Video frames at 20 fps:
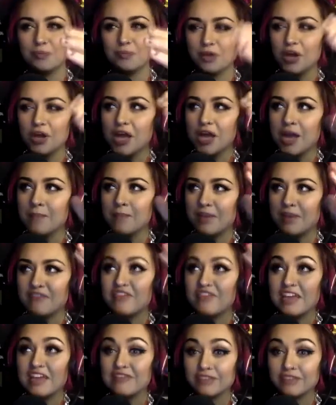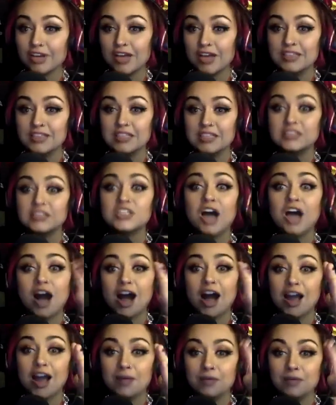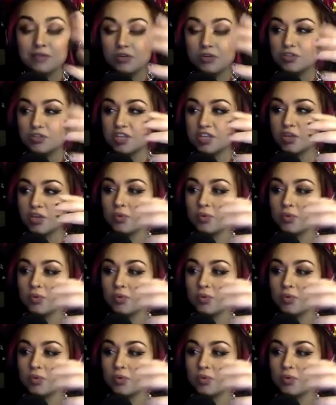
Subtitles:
but my favorite as a time of music